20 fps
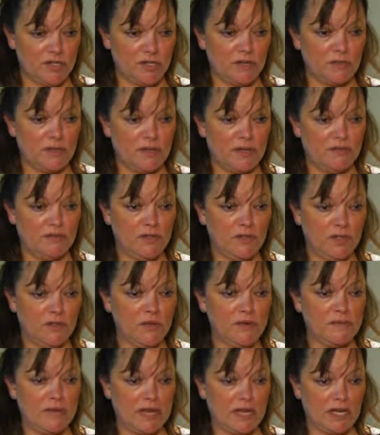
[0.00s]
So we have two
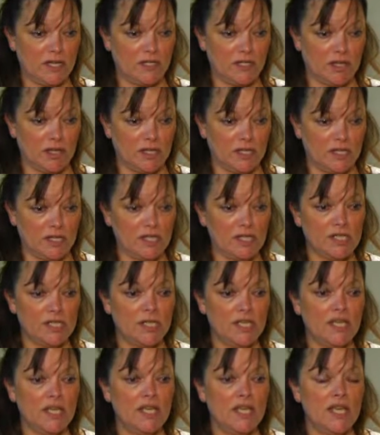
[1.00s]
remaining
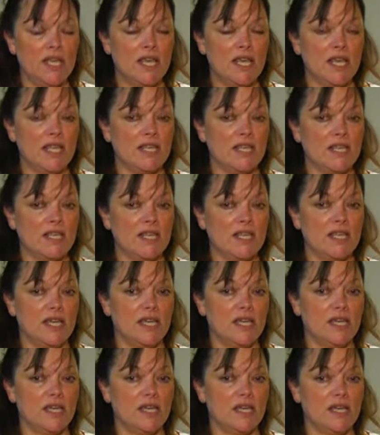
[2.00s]
daughters, and
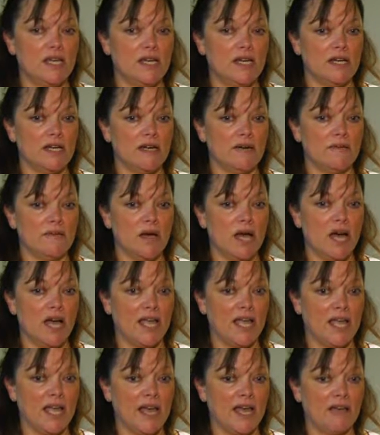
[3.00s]
then
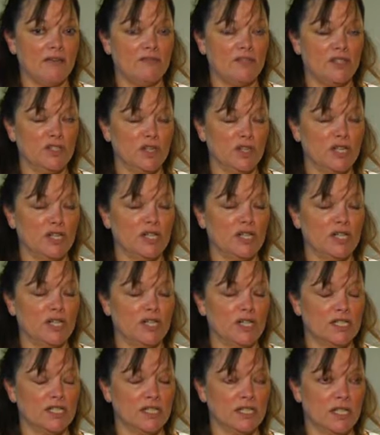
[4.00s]
I have a daughter,
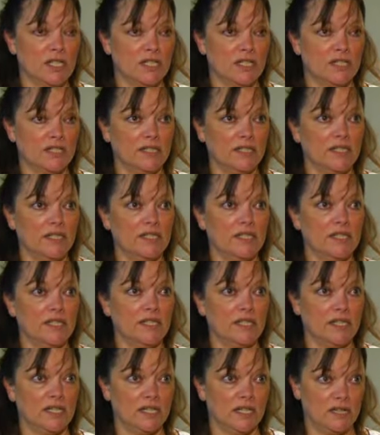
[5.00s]
a son,
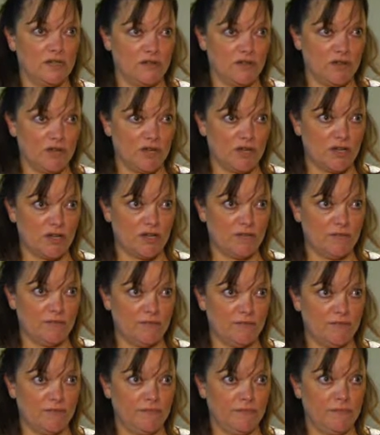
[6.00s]
and another daughter.
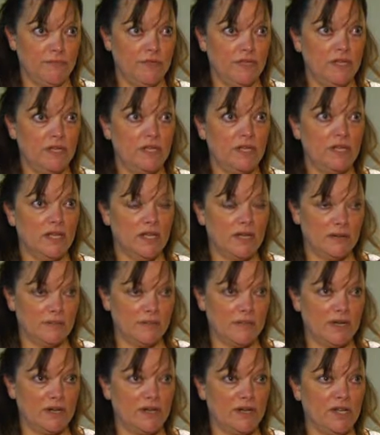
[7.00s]
And
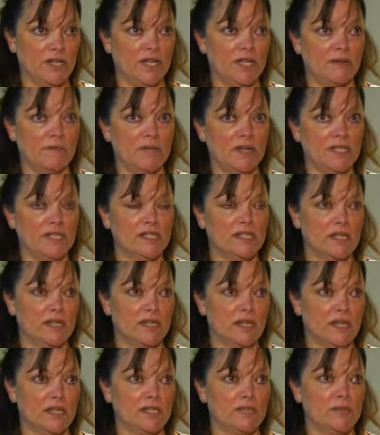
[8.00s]
I'm married, and my
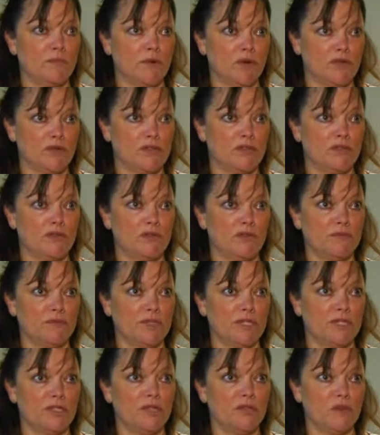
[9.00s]
son has Barth syndrome,
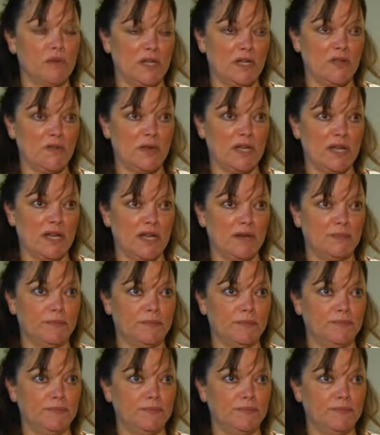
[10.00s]
and he's 23 now.